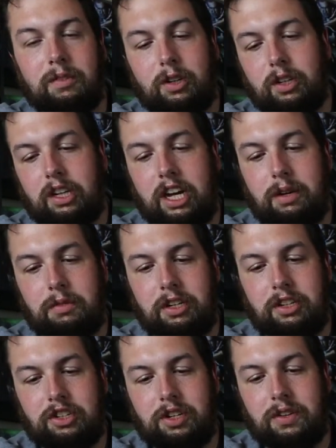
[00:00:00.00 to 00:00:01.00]
kind of wanted
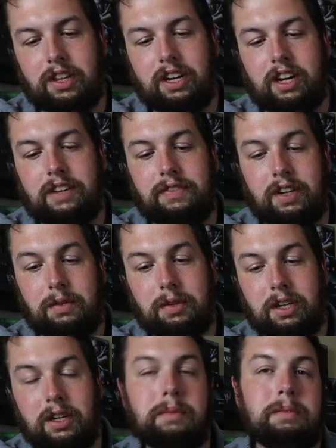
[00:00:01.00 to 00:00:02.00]
to show that off and I
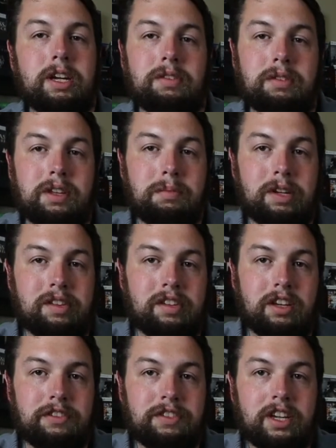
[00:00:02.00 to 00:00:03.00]
wanted to mess with it
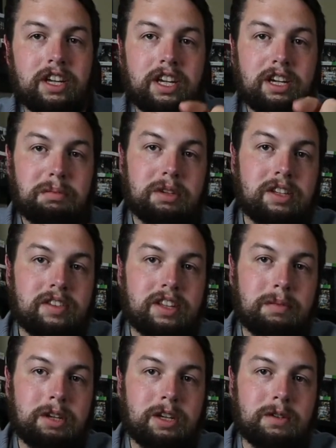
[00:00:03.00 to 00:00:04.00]
myself, please let
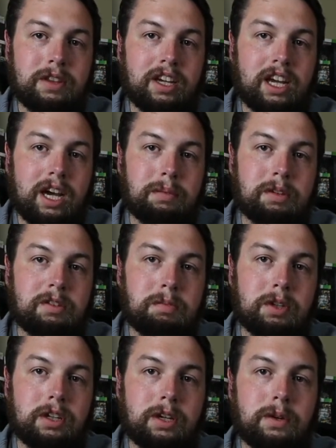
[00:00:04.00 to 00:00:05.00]
me know in the comments
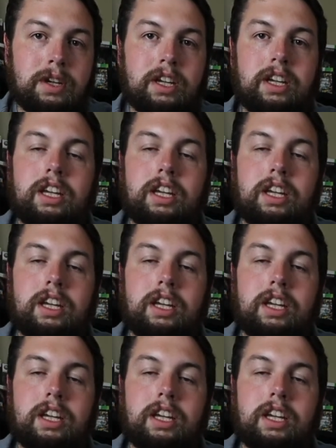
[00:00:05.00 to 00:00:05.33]
below.